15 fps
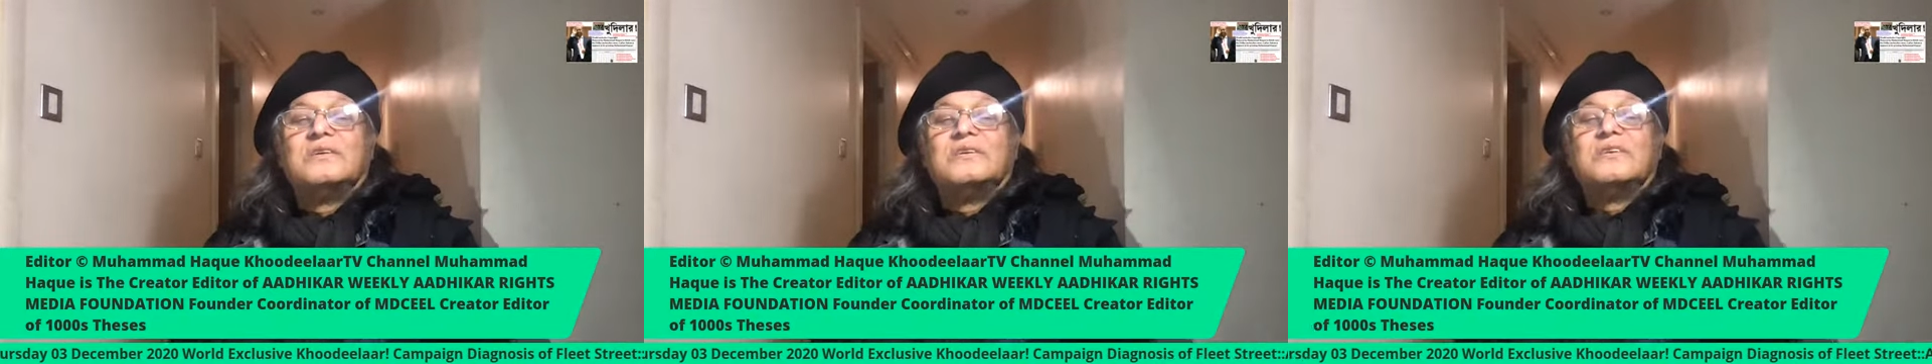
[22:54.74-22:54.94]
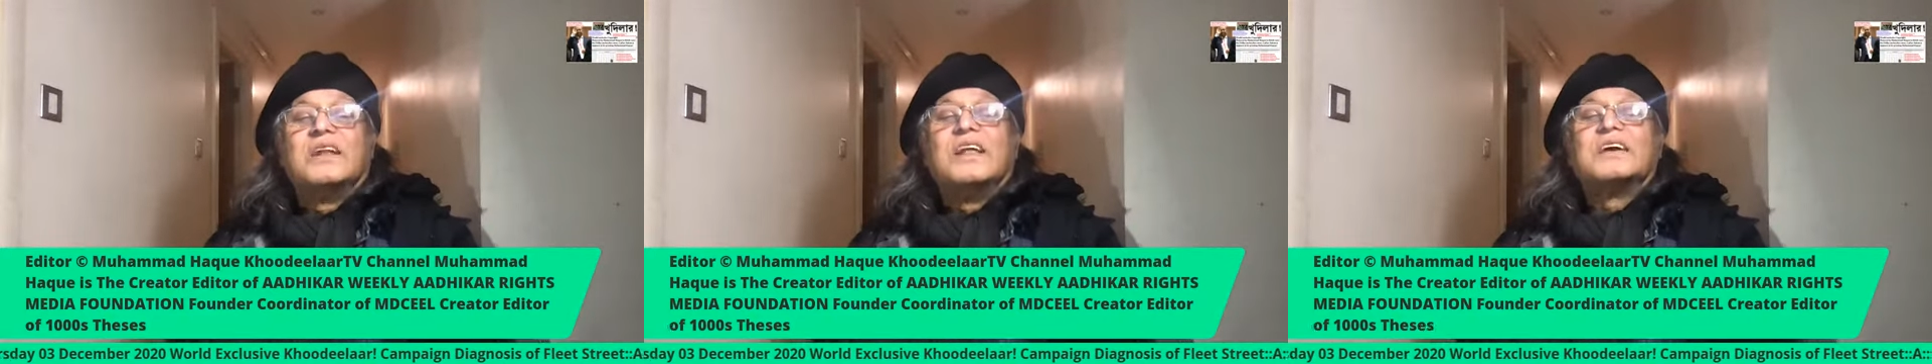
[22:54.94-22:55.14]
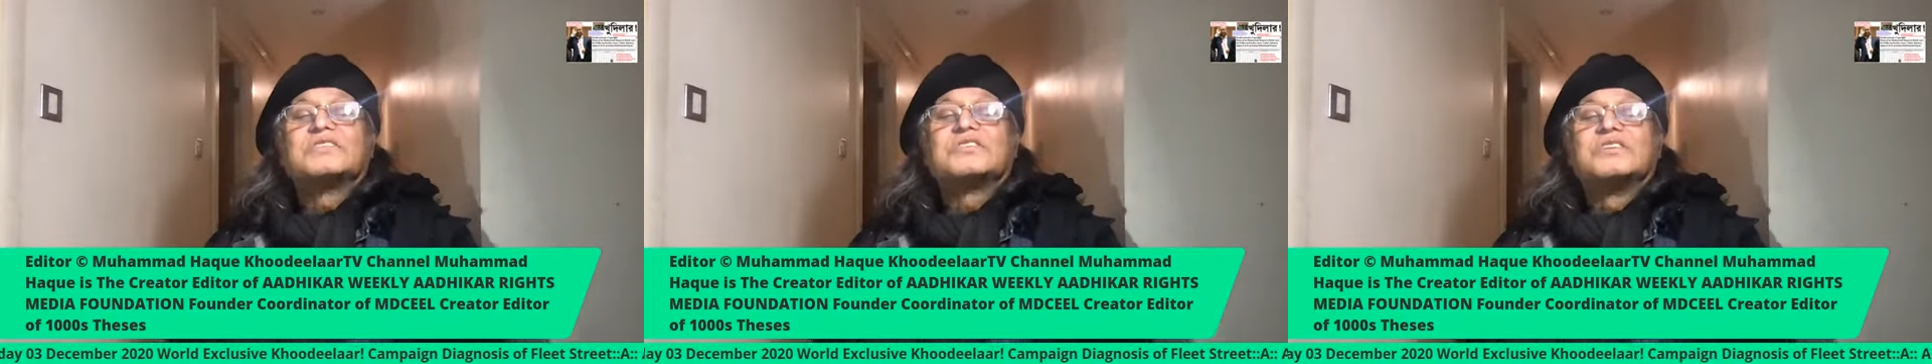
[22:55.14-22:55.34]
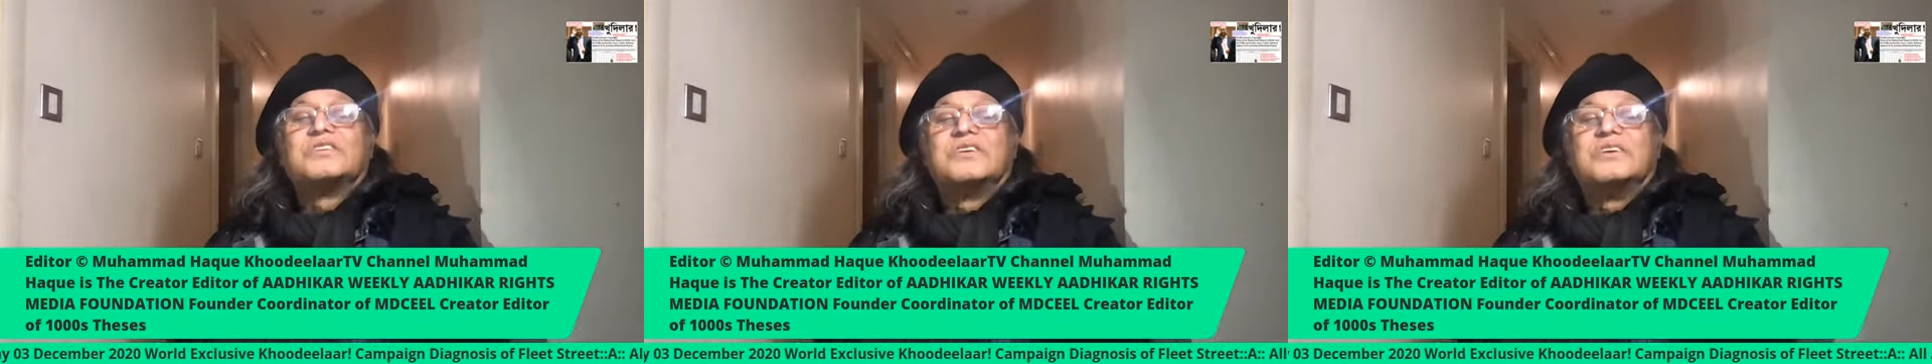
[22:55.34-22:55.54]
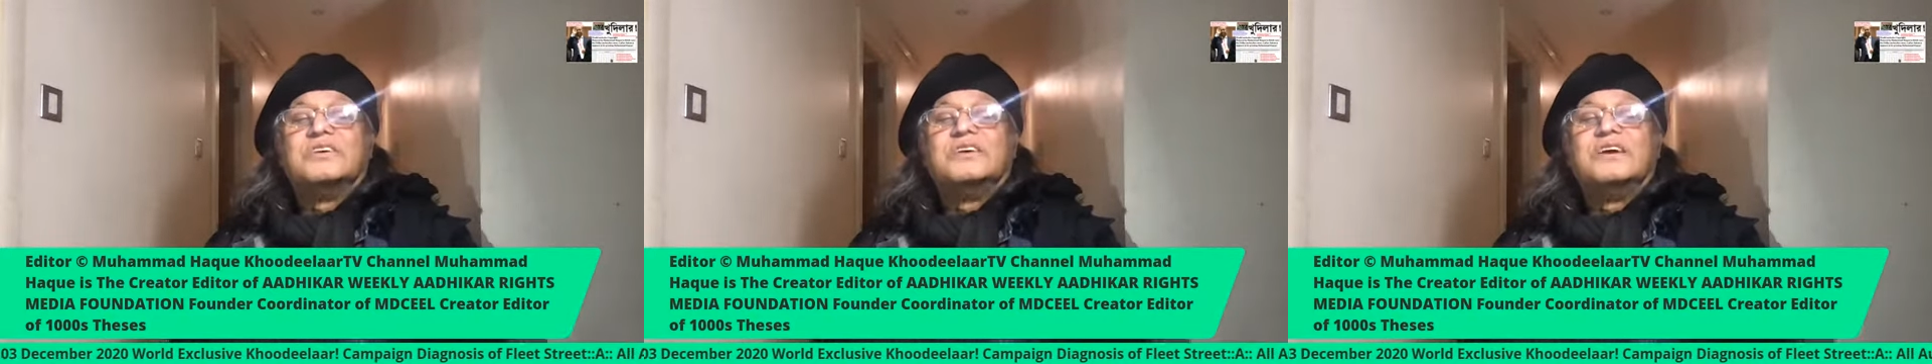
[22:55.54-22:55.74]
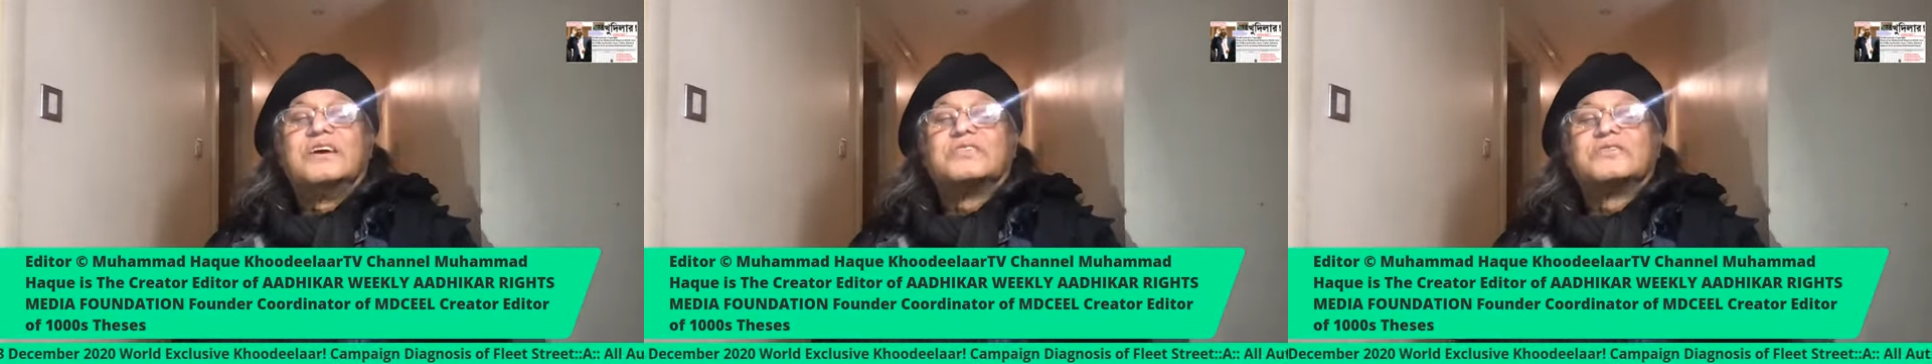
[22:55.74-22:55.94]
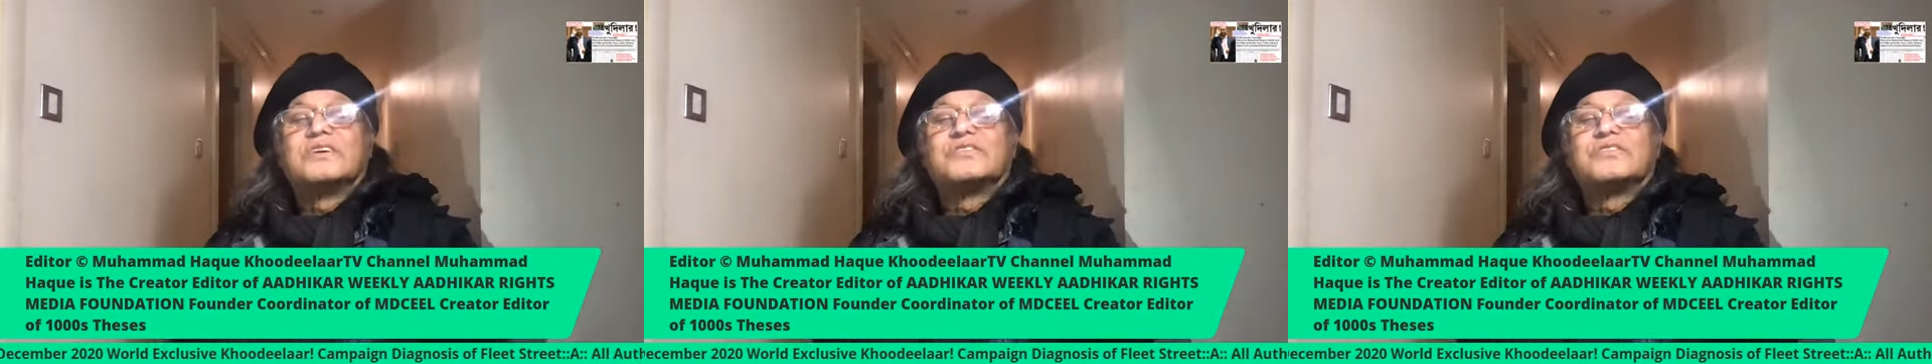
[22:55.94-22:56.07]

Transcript: relation he has